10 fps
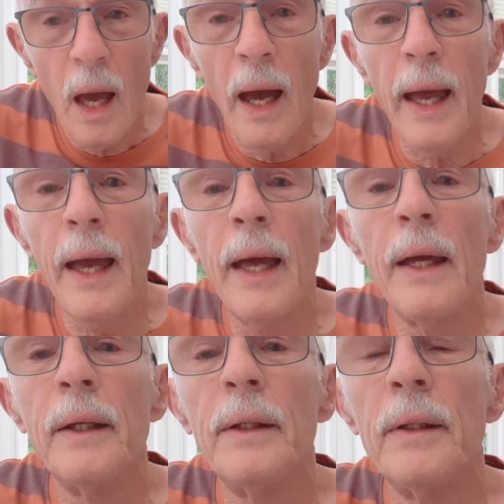
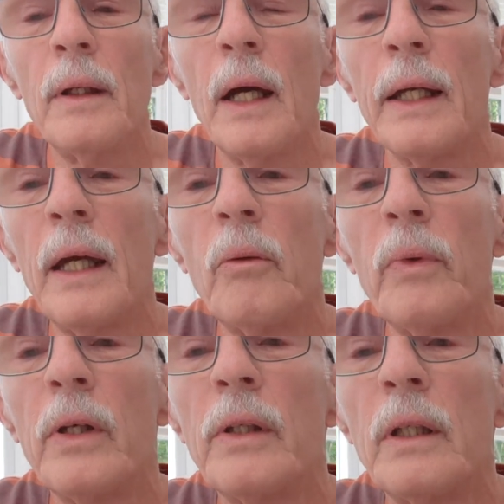And again,
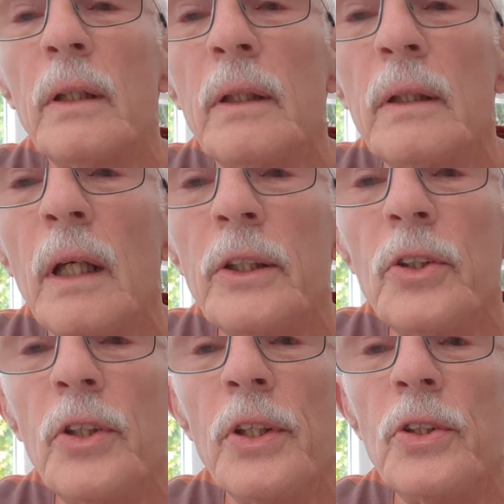we're going to need the
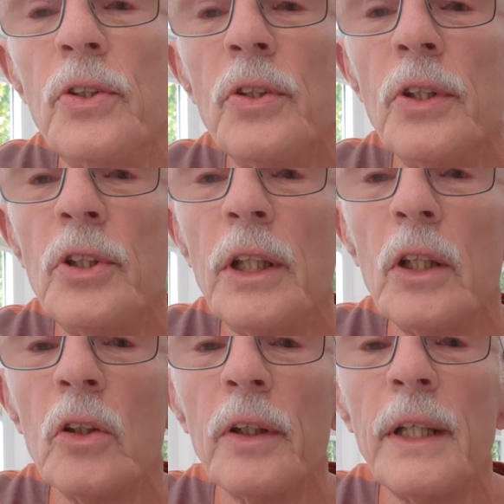G
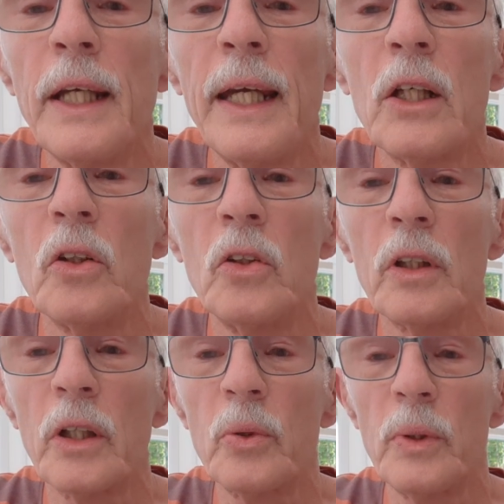chord and the A chord
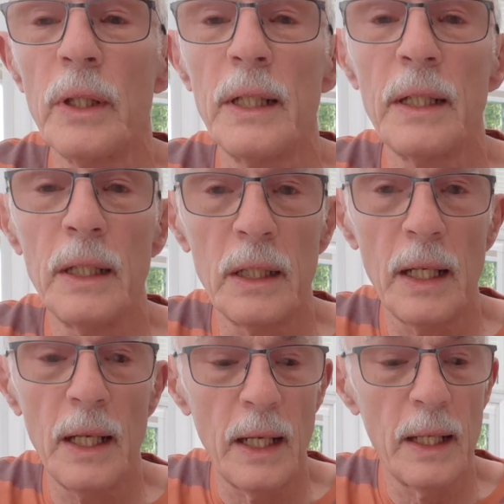because we're in the key
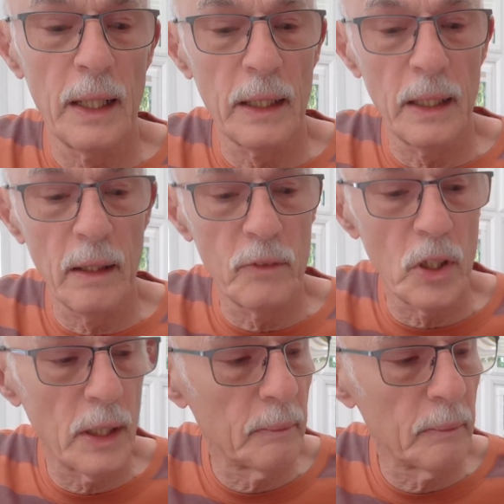of G.